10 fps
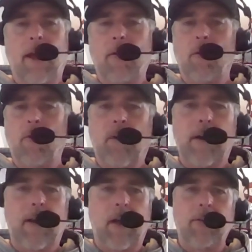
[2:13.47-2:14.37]
Yeah, we'll
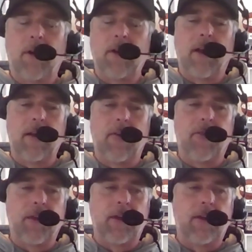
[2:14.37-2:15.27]
find it out, Donnie. I
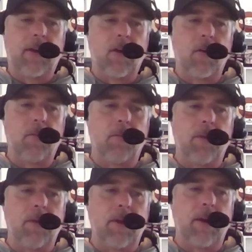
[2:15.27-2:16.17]
think,
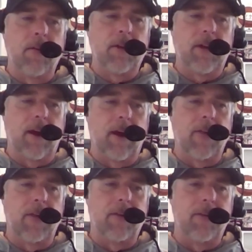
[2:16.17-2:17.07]
here's a guy
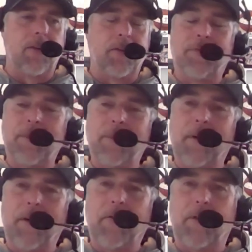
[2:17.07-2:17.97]
that there's some
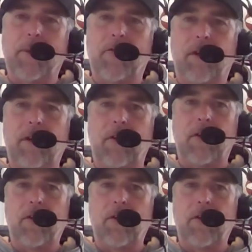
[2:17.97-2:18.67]
similarities with him and Geno.